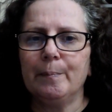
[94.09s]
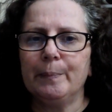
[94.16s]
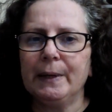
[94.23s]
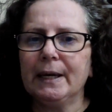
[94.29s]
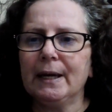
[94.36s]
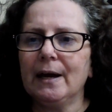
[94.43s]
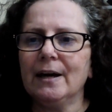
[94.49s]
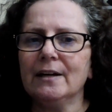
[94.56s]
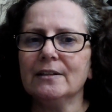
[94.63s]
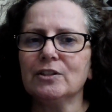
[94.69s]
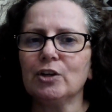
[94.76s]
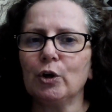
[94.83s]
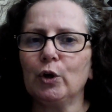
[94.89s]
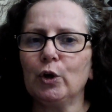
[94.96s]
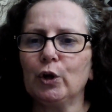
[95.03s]

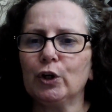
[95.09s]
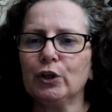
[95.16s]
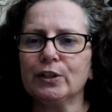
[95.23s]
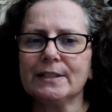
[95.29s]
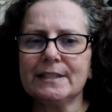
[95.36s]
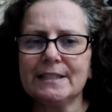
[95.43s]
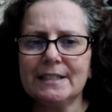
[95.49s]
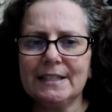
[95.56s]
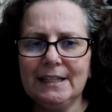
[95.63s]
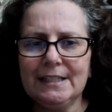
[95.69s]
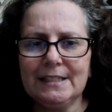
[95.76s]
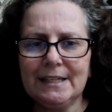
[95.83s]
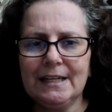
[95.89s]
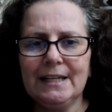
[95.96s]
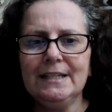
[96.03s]
because her
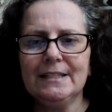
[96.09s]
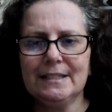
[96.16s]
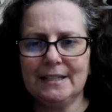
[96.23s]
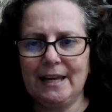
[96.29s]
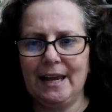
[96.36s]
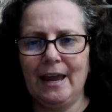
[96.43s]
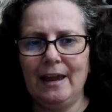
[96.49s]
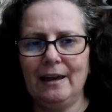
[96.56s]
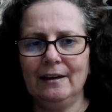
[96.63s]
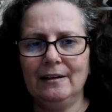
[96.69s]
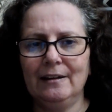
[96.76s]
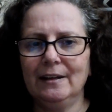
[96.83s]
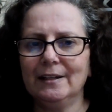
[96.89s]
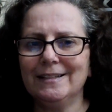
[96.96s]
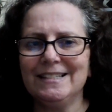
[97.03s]
CT
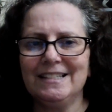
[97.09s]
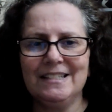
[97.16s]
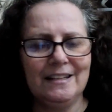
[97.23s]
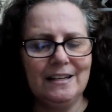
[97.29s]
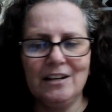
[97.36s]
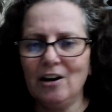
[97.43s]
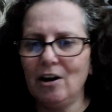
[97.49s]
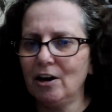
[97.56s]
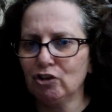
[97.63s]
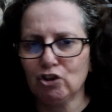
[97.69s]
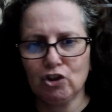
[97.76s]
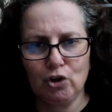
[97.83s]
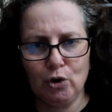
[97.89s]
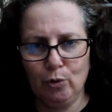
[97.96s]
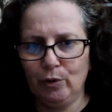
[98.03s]
scan did not
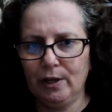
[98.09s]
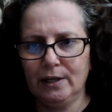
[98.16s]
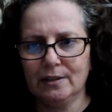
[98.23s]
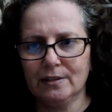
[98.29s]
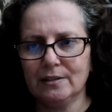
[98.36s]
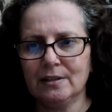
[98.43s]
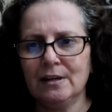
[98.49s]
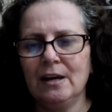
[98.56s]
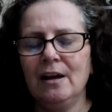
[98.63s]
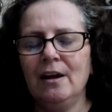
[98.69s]
show this.